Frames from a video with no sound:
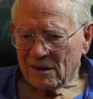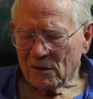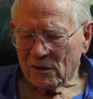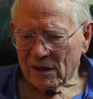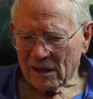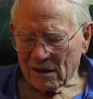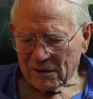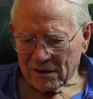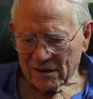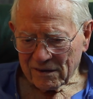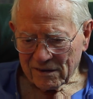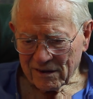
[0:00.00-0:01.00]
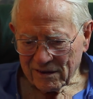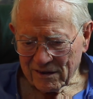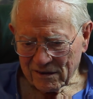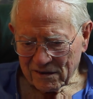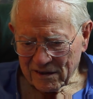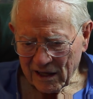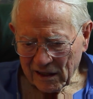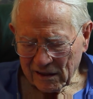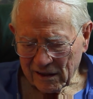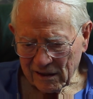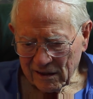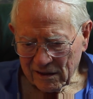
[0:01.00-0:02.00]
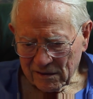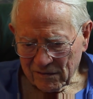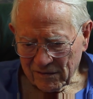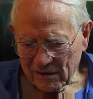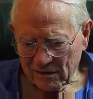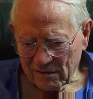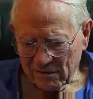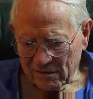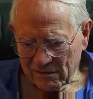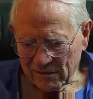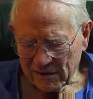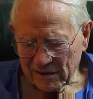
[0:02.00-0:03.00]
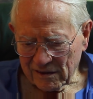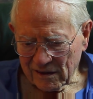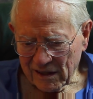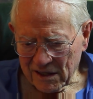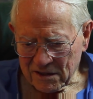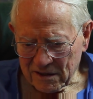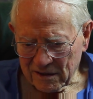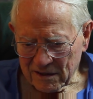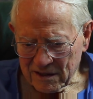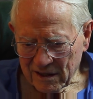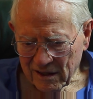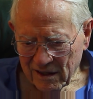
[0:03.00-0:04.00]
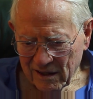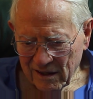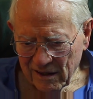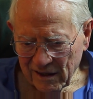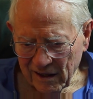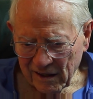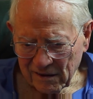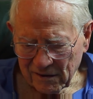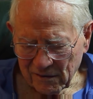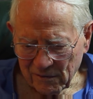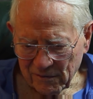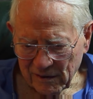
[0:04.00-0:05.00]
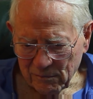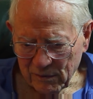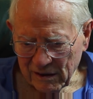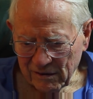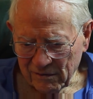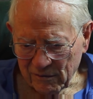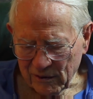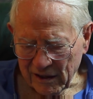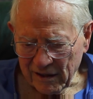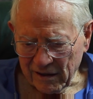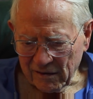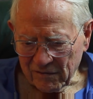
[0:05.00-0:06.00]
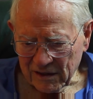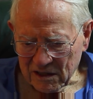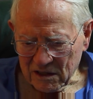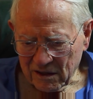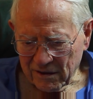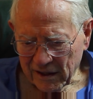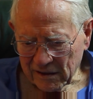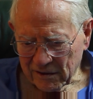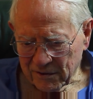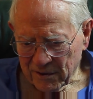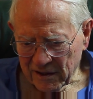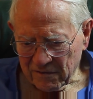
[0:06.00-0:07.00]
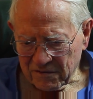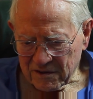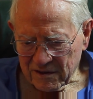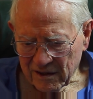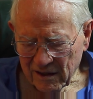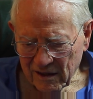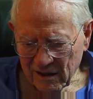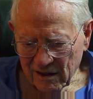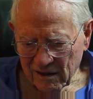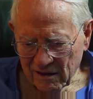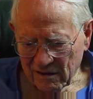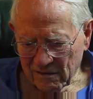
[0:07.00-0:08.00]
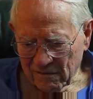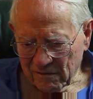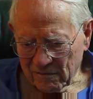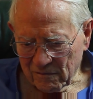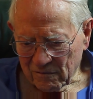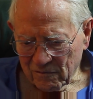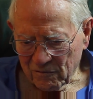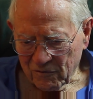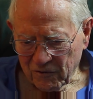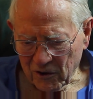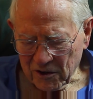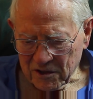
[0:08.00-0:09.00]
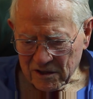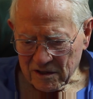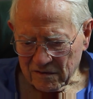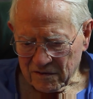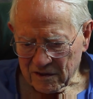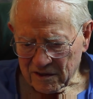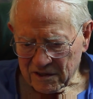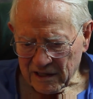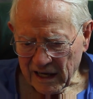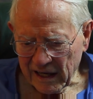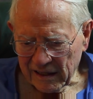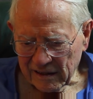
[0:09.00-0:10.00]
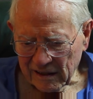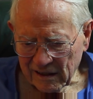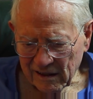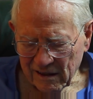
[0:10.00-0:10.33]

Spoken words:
Well, to take heed of the real lessons and to be aware of these great drifts, forces of society,